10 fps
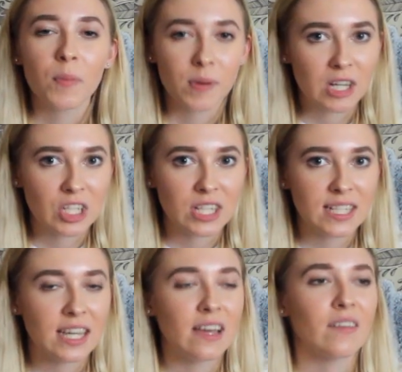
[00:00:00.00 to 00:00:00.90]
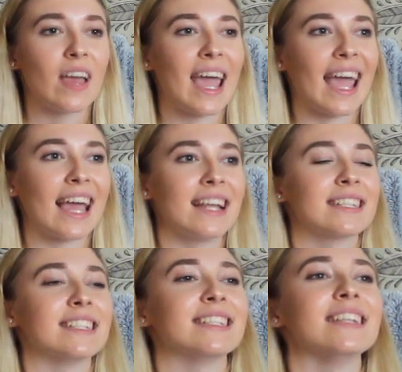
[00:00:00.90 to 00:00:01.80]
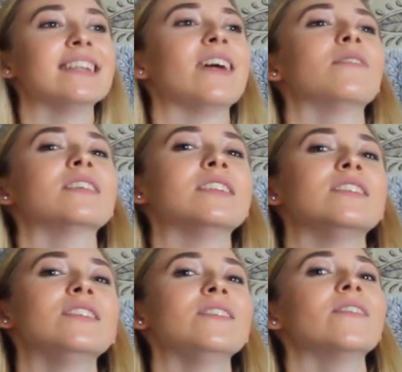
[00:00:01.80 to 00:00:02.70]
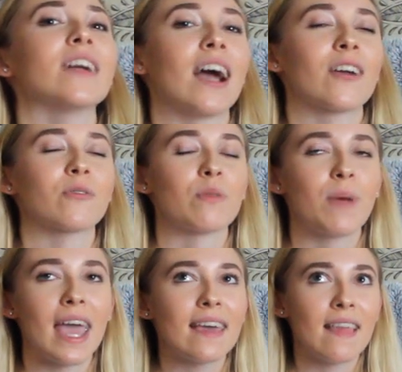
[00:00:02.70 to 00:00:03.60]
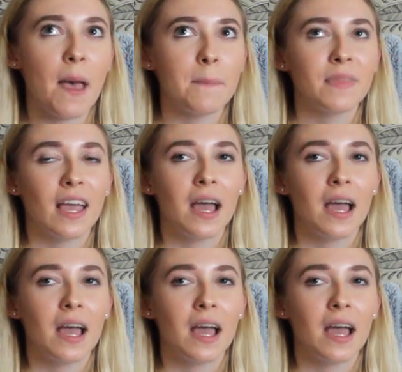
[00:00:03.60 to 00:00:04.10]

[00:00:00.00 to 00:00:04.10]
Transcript: appreciative and didn't know what to do and how to repay them.